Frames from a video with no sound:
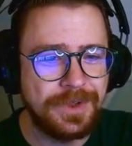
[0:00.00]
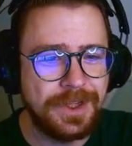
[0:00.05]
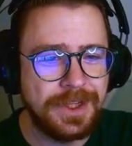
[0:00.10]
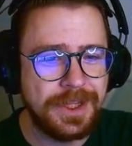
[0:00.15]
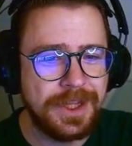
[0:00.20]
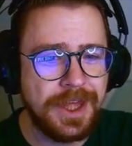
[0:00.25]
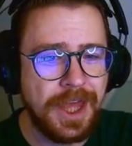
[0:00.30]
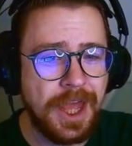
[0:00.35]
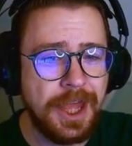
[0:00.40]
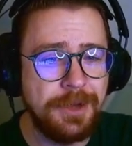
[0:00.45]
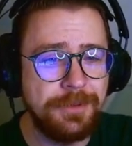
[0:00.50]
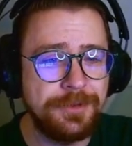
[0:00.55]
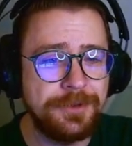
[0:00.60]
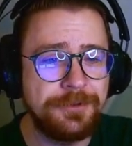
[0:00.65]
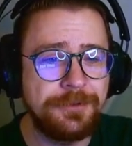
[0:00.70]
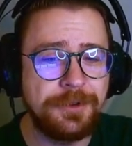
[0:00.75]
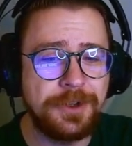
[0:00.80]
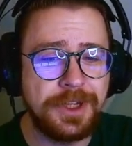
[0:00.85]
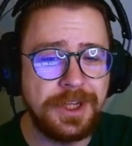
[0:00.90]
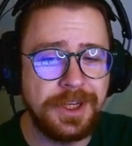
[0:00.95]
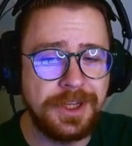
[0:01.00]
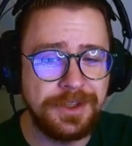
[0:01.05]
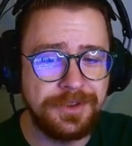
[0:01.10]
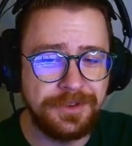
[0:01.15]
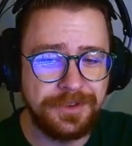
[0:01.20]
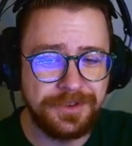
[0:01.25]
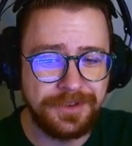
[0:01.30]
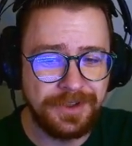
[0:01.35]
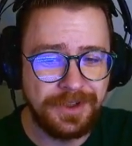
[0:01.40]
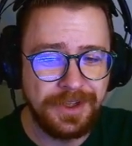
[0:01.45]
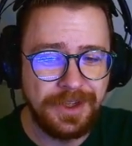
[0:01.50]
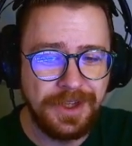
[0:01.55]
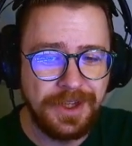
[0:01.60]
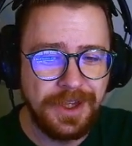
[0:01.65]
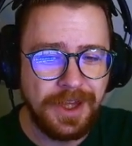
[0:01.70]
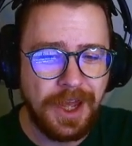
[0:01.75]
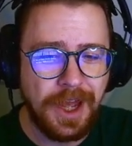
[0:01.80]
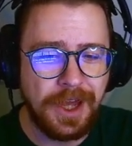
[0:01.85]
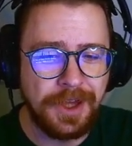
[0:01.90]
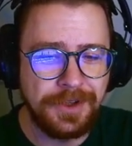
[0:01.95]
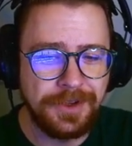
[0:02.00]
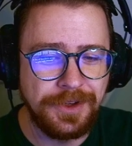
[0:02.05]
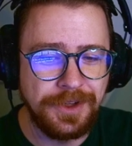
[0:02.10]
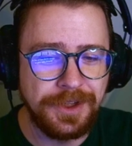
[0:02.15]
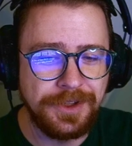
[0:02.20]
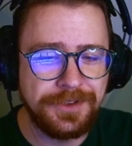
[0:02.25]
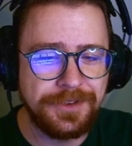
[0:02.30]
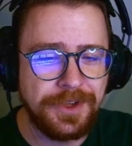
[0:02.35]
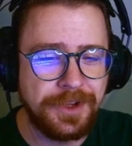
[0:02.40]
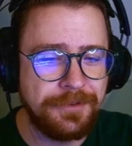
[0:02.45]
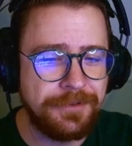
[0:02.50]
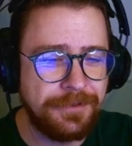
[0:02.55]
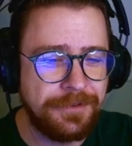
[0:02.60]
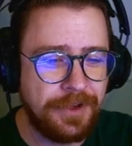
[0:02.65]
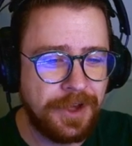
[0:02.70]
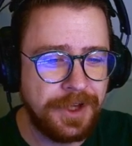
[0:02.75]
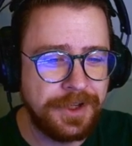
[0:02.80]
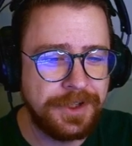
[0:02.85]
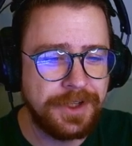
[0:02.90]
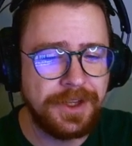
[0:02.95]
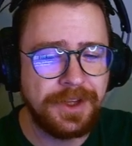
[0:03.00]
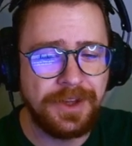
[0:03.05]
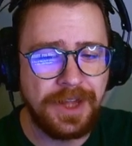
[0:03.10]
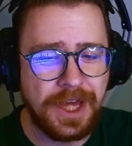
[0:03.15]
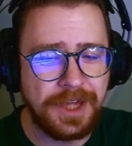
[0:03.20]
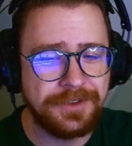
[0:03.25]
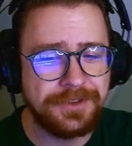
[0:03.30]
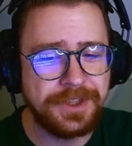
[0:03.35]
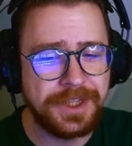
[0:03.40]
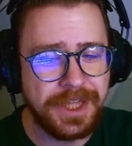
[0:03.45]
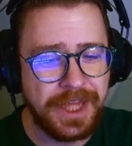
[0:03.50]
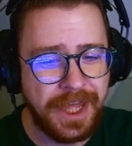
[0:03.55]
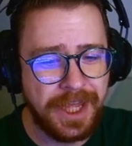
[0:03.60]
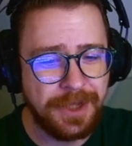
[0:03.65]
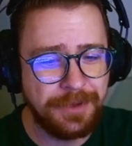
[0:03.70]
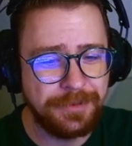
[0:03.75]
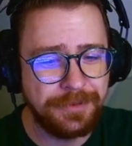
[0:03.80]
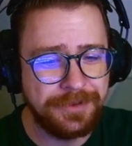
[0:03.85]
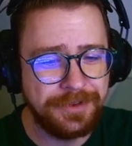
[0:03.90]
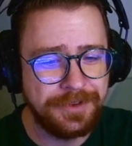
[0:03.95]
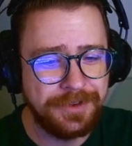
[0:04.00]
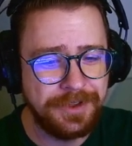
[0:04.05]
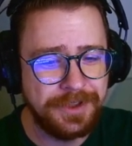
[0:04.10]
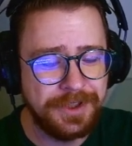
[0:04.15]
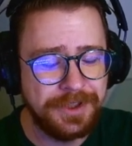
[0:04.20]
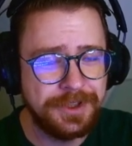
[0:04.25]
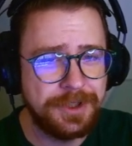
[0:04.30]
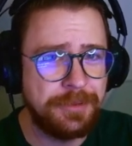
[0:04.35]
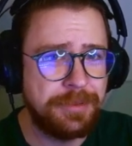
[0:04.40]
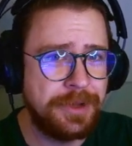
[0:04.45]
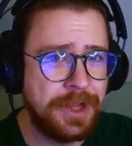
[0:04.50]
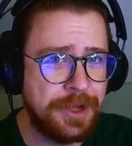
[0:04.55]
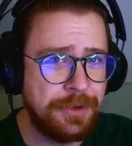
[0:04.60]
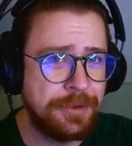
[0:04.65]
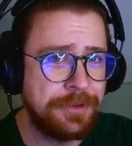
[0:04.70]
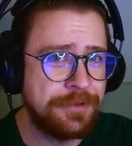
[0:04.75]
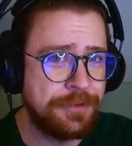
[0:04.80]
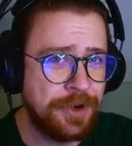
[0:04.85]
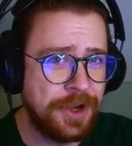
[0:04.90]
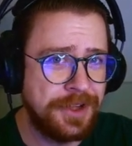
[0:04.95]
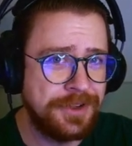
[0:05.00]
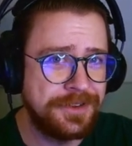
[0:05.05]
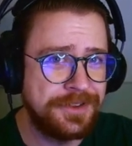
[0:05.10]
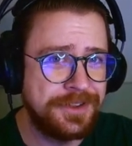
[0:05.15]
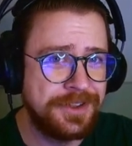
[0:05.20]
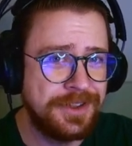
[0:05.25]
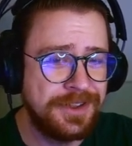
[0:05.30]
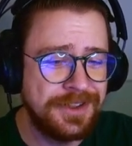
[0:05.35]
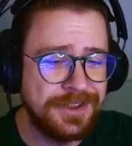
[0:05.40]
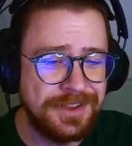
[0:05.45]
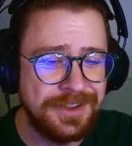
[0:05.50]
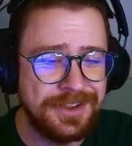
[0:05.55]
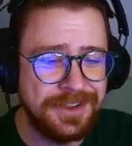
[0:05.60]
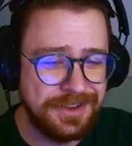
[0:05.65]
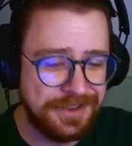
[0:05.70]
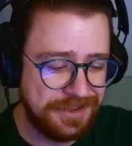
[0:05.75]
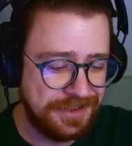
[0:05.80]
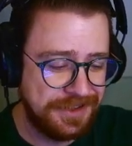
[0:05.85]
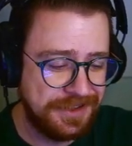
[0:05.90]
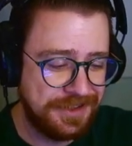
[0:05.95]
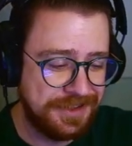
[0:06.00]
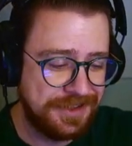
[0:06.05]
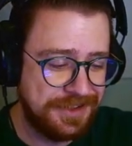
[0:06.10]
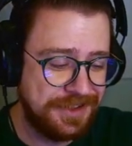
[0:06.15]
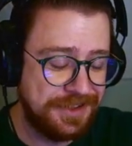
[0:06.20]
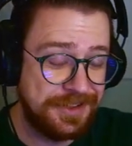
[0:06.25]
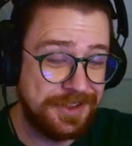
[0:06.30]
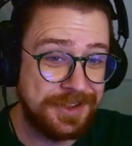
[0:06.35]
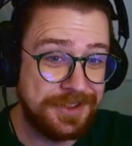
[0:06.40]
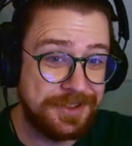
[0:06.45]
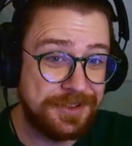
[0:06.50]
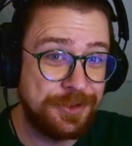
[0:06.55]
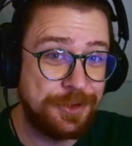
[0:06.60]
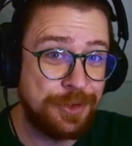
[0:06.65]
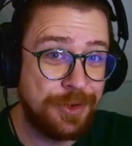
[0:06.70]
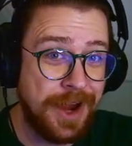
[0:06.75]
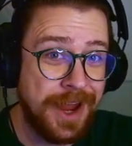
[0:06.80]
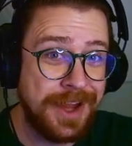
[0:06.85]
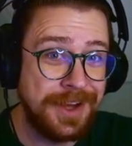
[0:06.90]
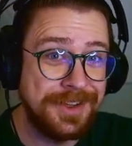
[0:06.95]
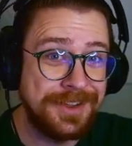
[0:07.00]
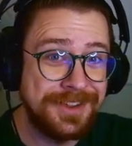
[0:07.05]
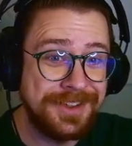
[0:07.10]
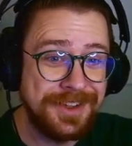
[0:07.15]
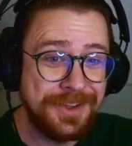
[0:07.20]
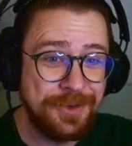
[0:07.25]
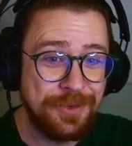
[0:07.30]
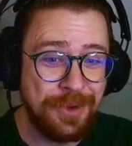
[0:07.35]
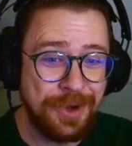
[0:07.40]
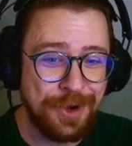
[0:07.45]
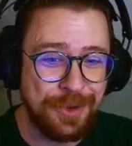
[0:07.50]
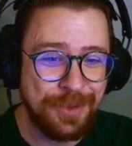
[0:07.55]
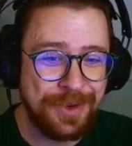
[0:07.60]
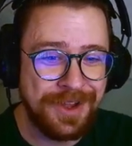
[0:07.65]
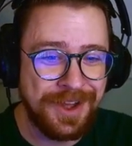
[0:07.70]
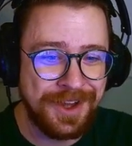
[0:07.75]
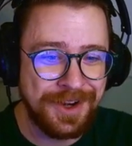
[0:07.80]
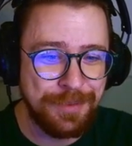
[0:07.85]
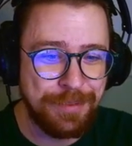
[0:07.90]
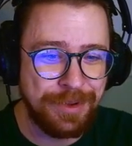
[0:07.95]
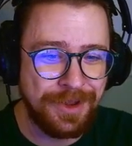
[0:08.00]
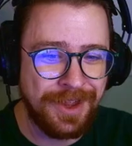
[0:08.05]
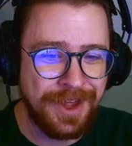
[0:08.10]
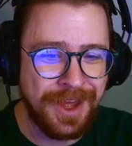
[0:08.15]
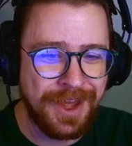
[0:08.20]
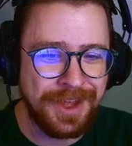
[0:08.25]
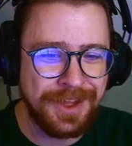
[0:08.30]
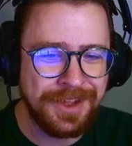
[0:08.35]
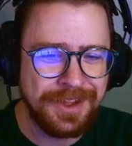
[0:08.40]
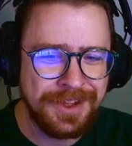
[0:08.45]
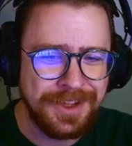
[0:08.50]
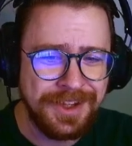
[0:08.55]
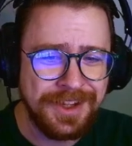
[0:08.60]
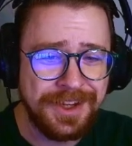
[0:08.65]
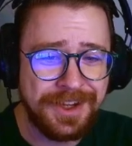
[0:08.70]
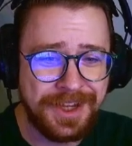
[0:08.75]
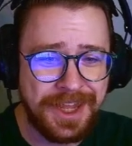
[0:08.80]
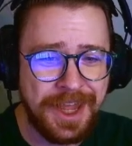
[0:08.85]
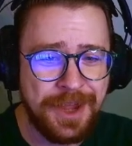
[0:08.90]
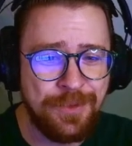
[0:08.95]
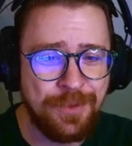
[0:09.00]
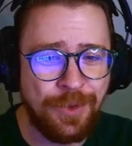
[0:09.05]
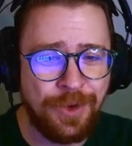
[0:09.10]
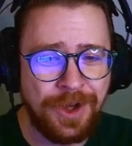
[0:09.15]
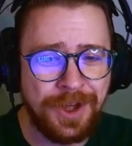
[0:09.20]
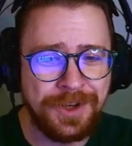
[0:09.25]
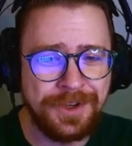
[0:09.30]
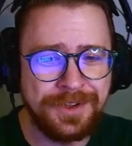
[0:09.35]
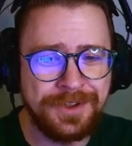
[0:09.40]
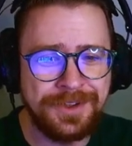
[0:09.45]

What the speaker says: Games for kids. A list of fun, classic games to play with friends. This is great. What are we gonna play? Game 1.